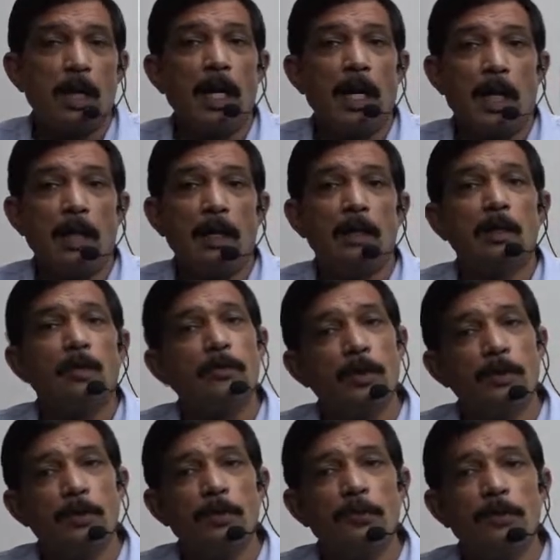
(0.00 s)
and the
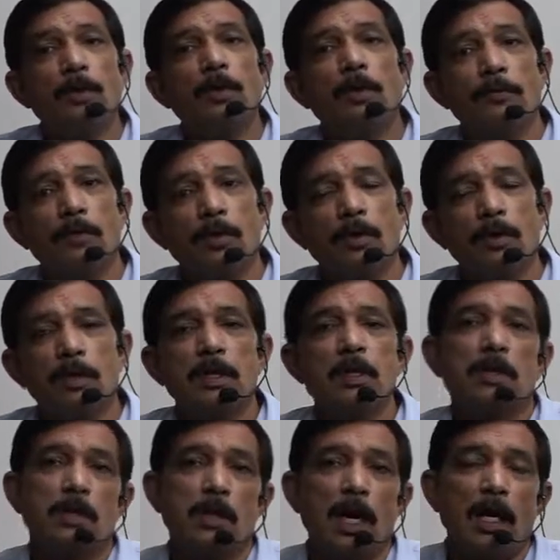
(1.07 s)
favorite food of course
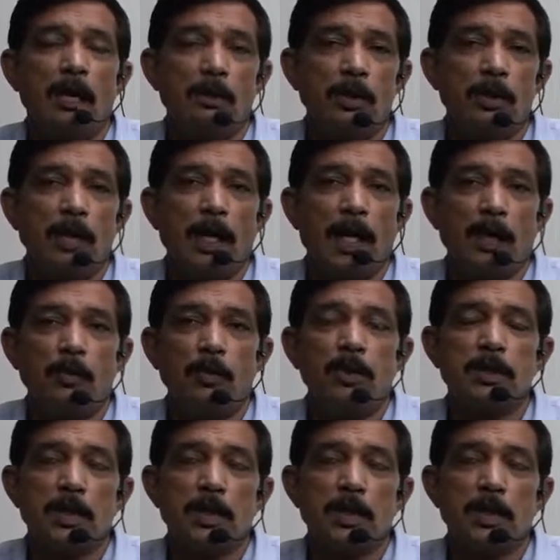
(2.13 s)
is the aquatic animals,